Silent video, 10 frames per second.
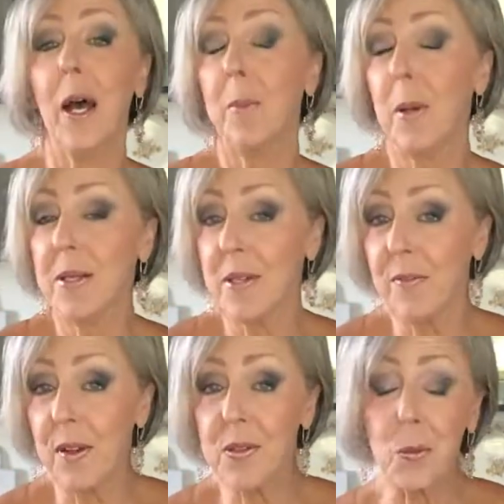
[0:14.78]
pasta
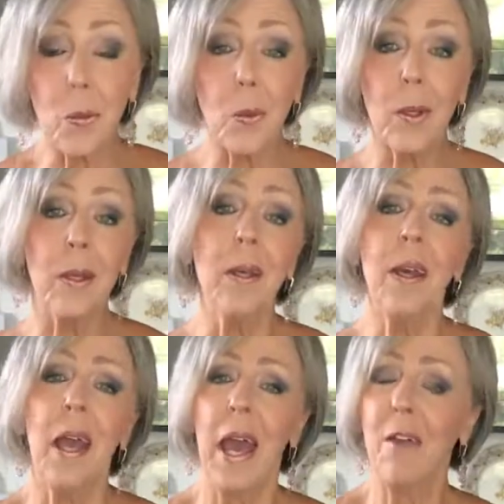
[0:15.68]
fasola.
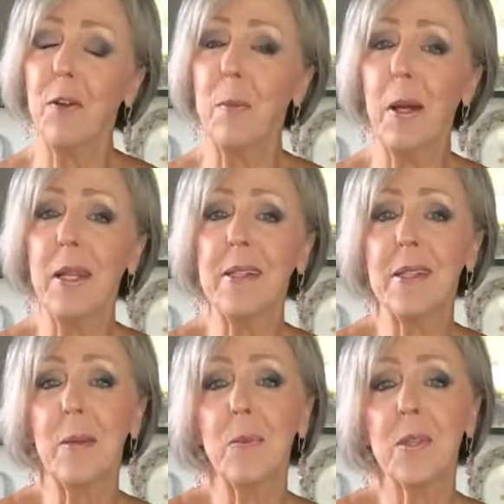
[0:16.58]
Everybody
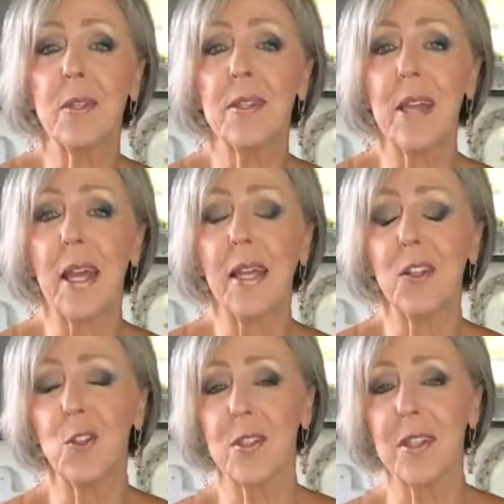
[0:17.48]
seems to say it
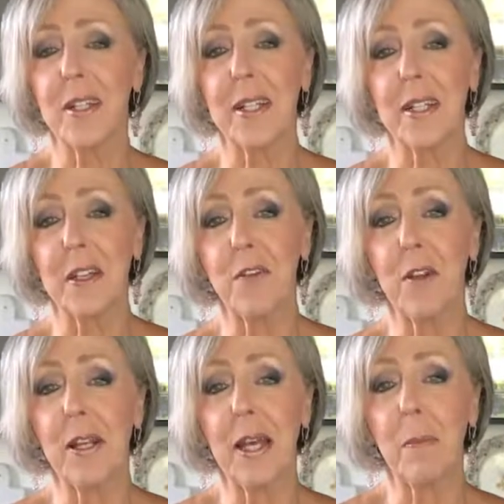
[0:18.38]
just a little
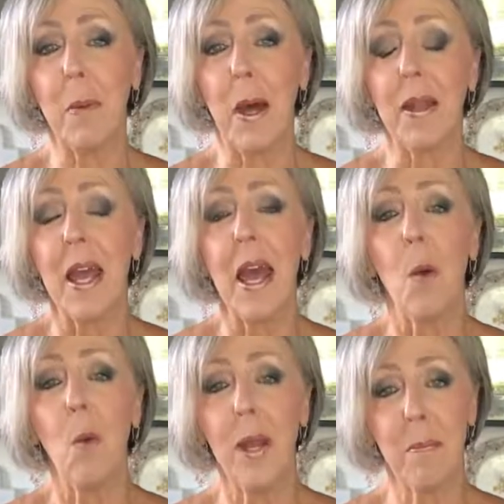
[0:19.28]
differently, but
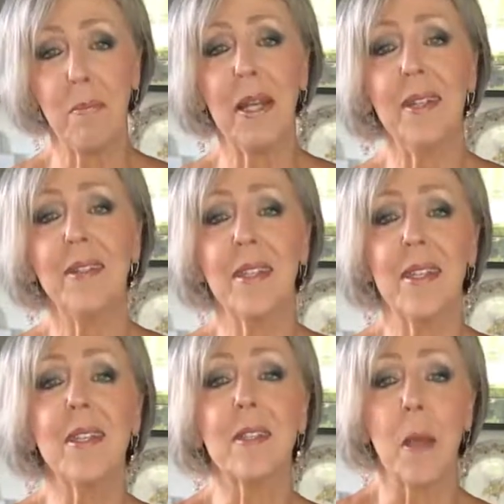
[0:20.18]
what it means
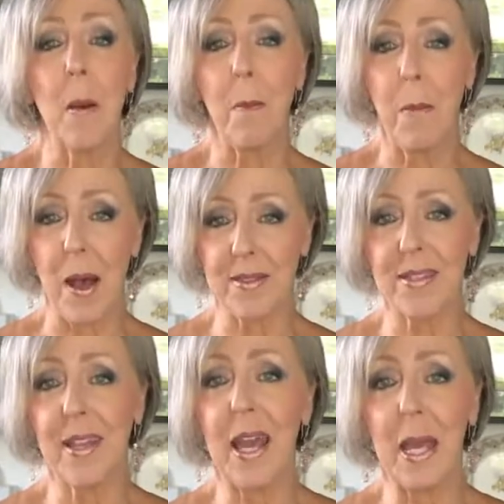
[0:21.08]
is pasta
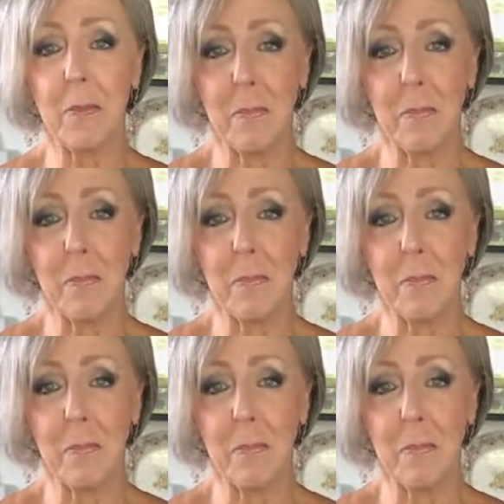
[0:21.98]
and